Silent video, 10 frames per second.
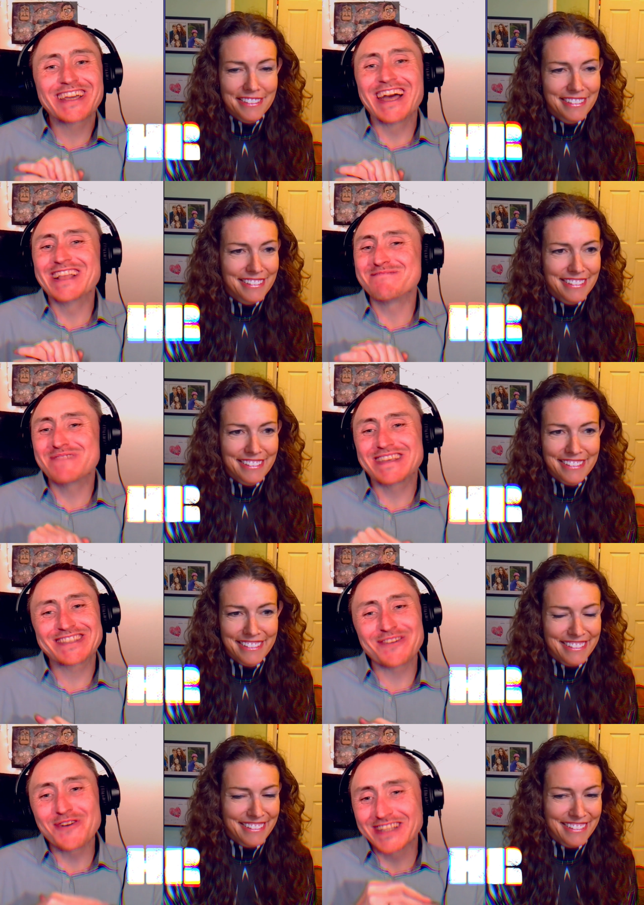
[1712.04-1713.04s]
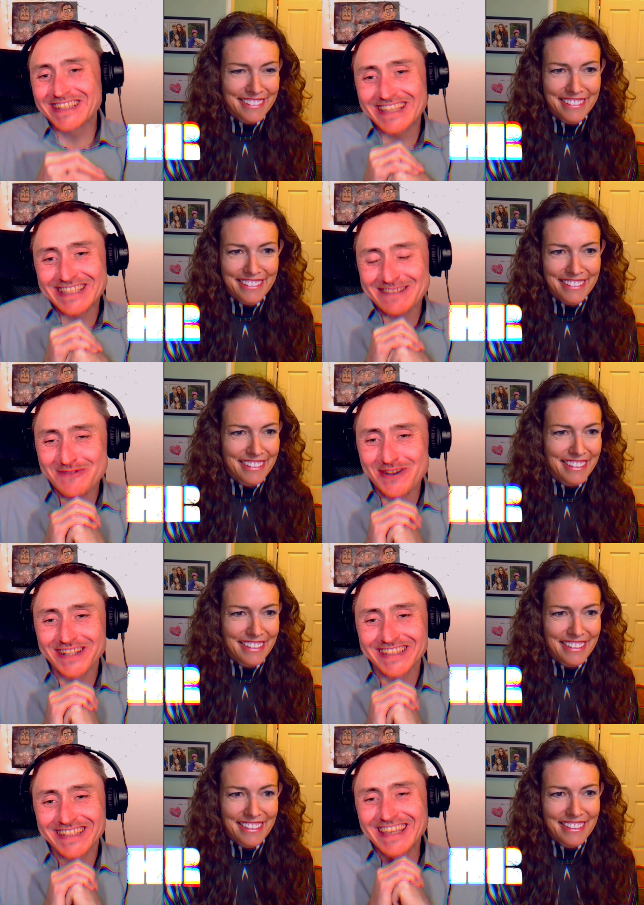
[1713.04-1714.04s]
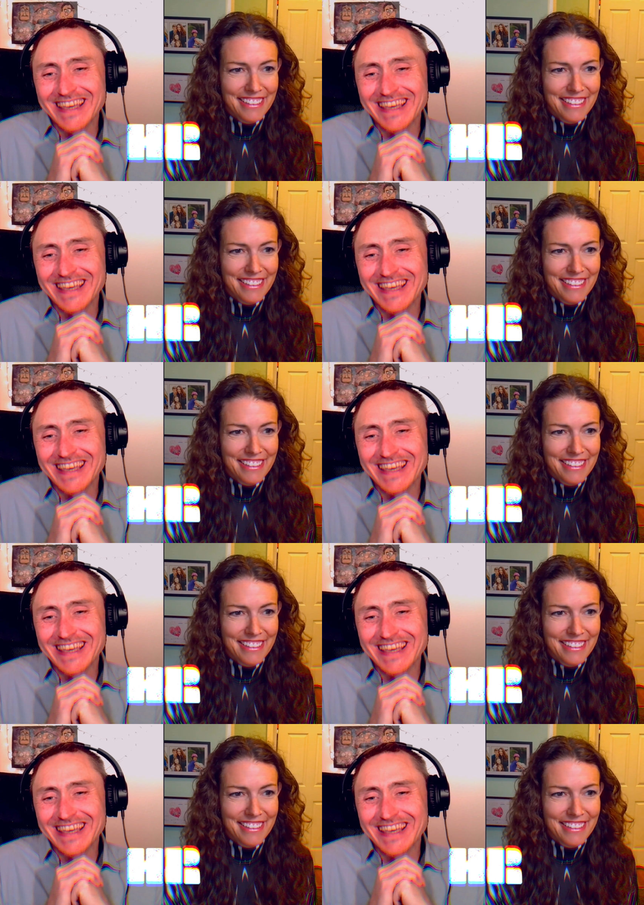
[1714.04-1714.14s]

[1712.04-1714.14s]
Speaker 1: gonna be sorely disappointed. no,